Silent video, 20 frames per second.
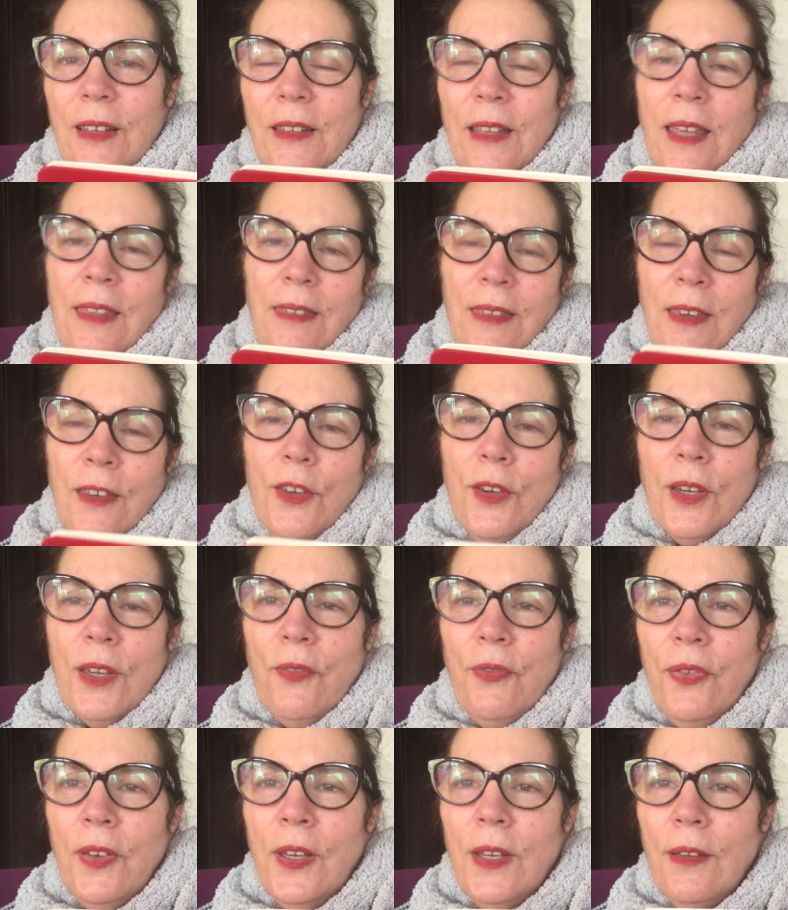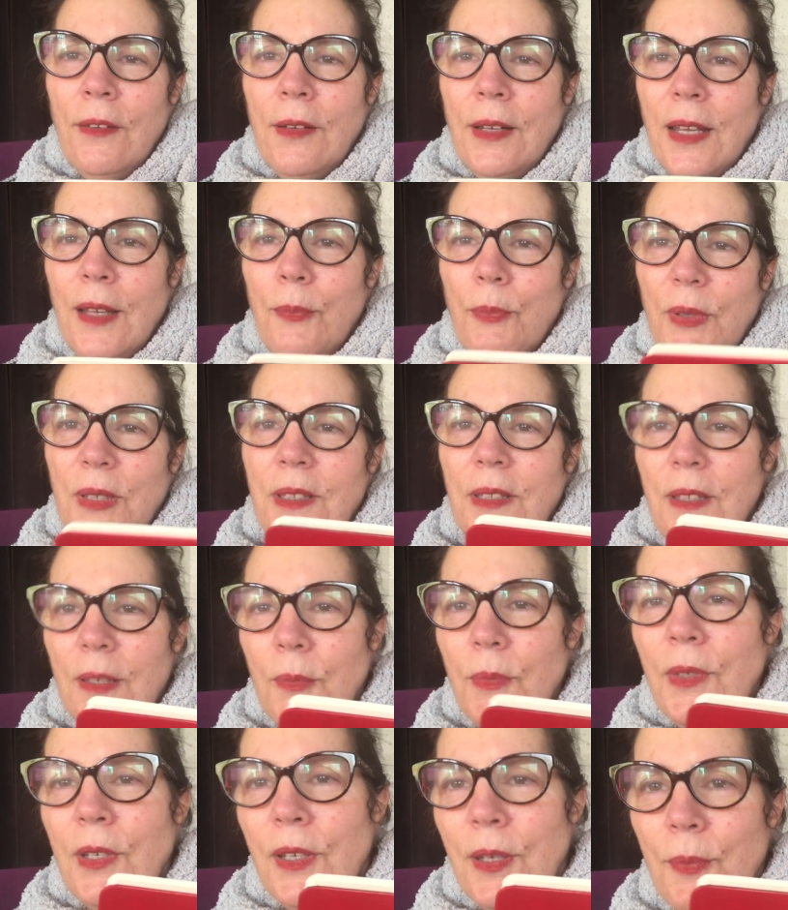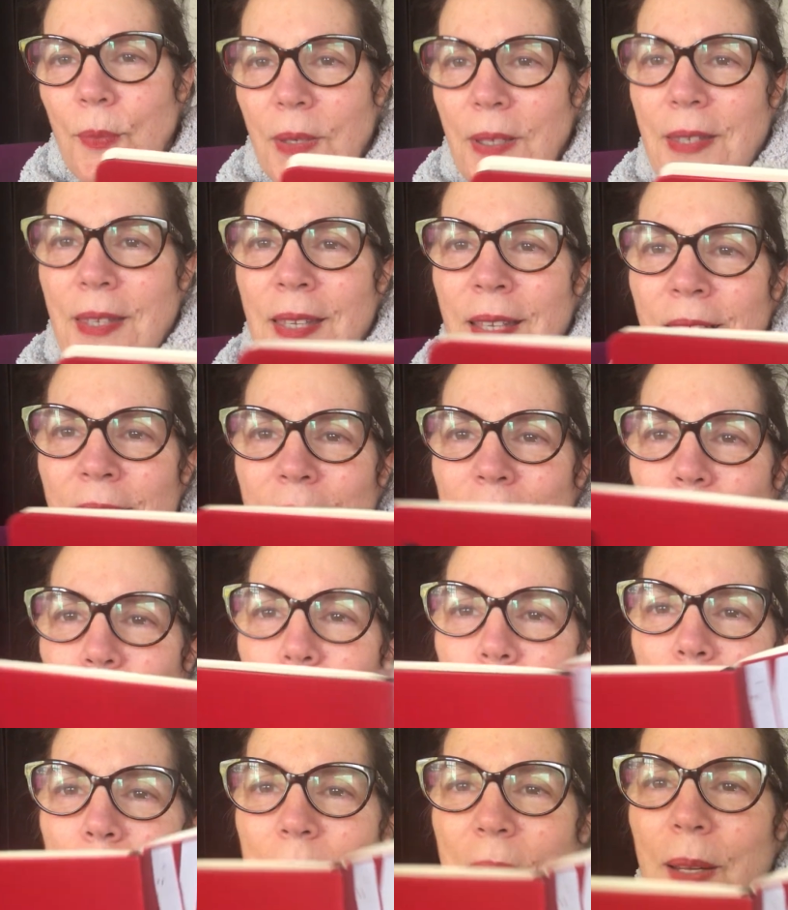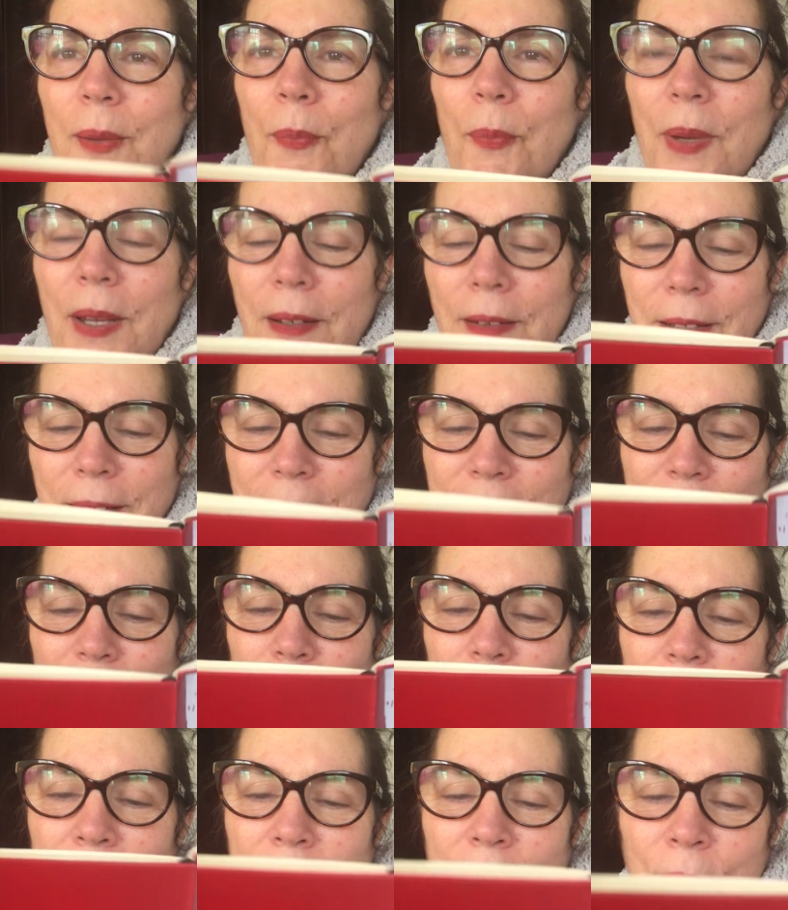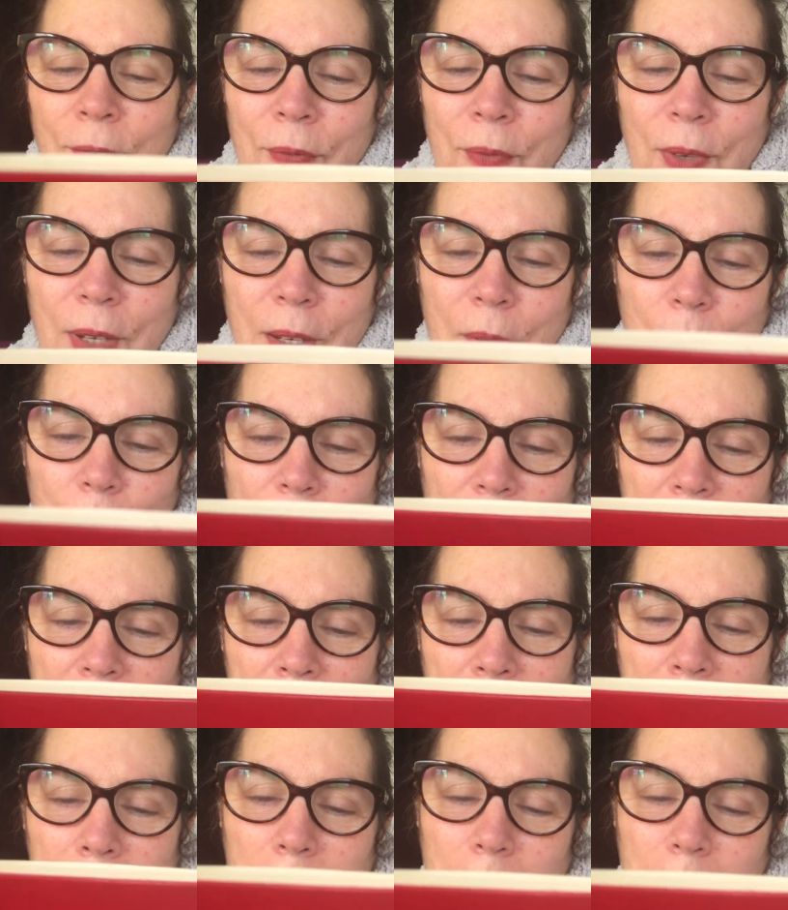I think you can figure it out, but sometimes it's a little bit embarrassing when I read it back.